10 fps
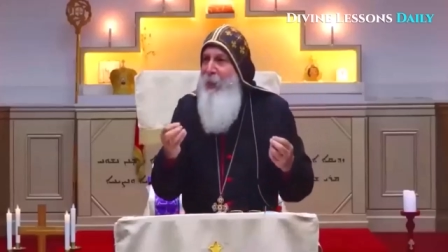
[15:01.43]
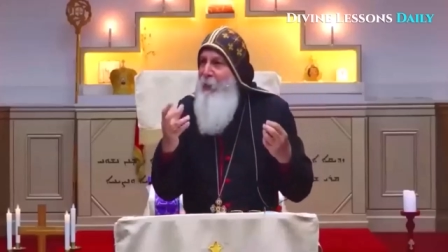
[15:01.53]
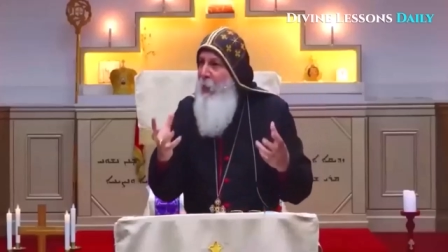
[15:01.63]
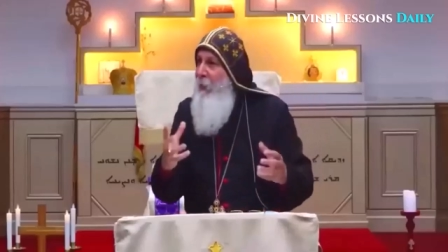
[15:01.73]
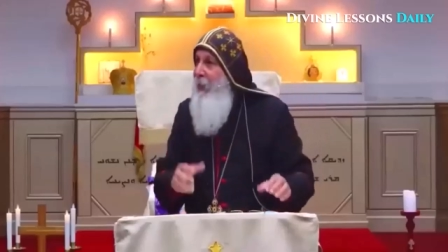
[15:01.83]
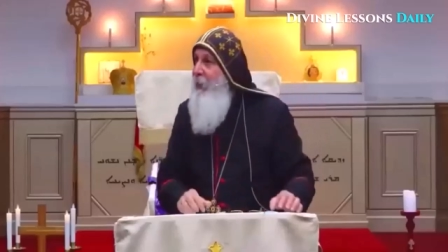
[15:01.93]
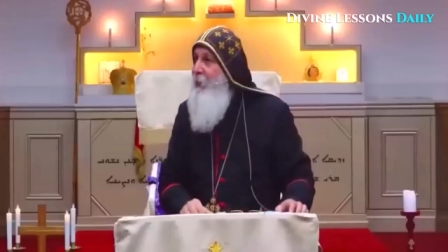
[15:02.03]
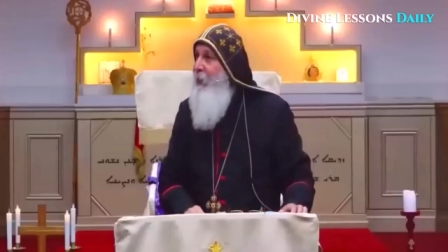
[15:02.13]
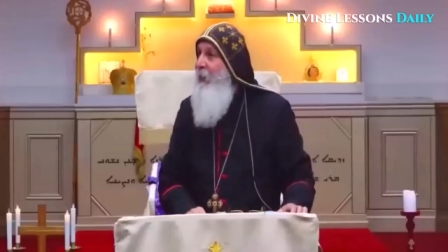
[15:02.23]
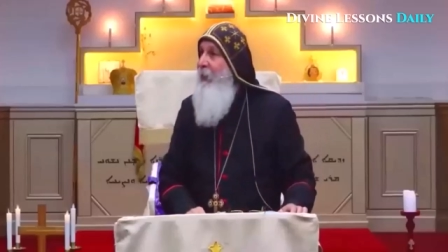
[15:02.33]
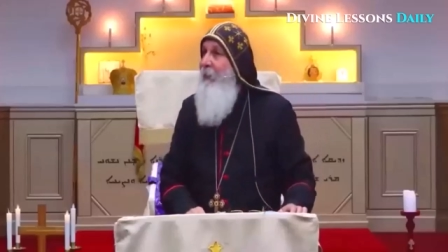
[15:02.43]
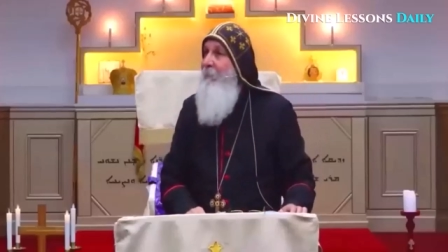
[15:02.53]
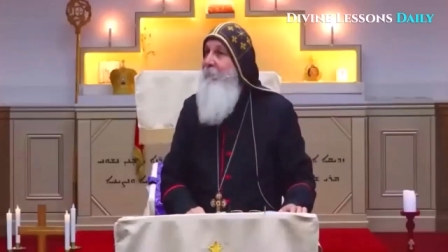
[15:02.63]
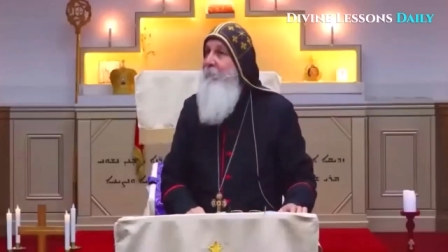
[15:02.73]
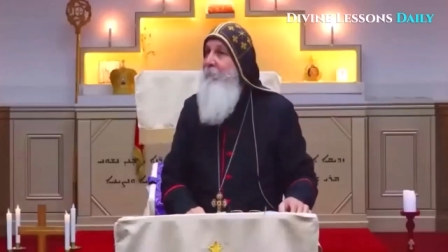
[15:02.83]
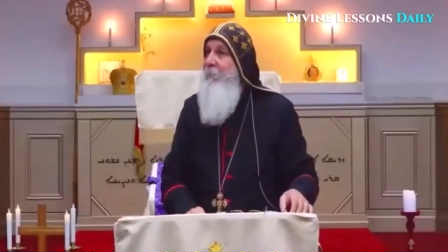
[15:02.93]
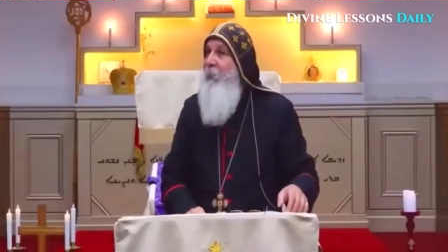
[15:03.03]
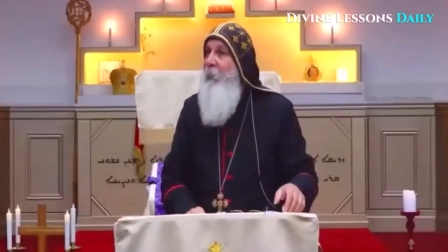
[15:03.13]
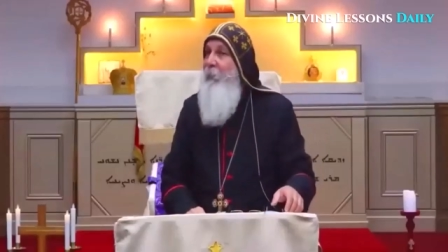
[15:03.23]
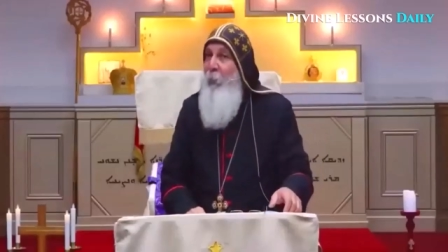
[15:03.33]
and so easily?
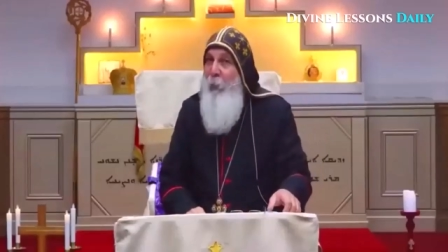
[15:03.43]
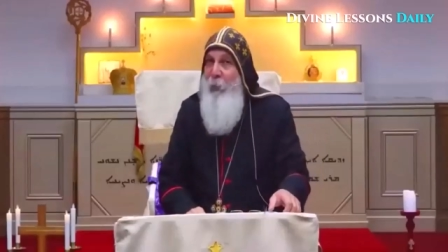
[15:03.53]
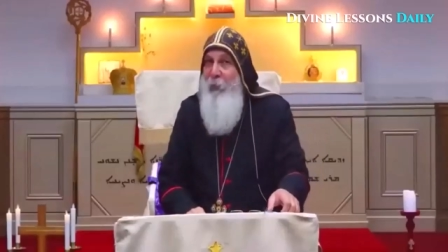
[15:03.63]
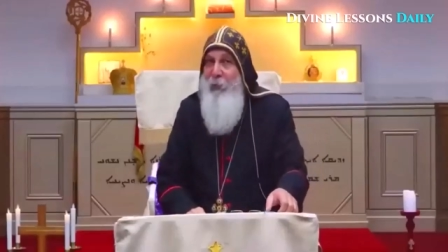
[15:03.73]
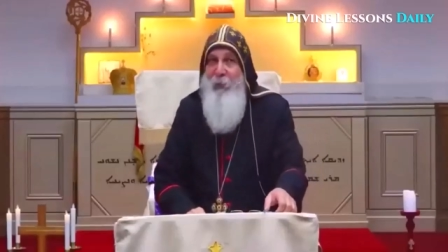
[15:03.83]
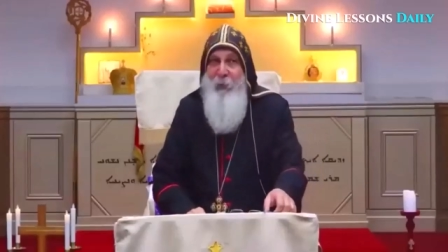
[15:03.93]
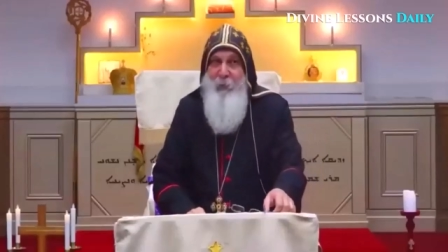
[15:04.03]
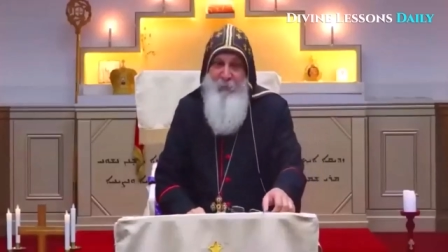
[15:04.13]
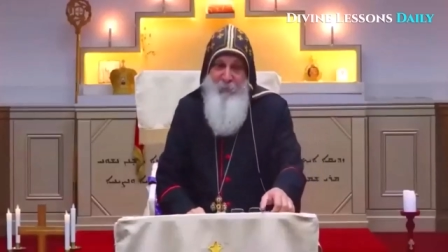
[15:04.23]
Fools.